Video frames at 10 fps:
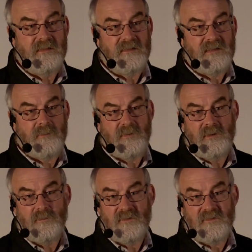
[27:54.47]
that
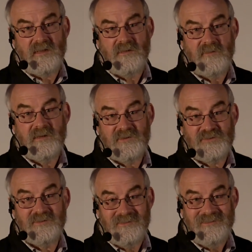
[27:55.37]
happening with SAFe in
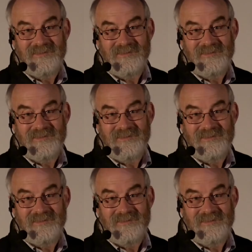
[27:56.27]
Agile.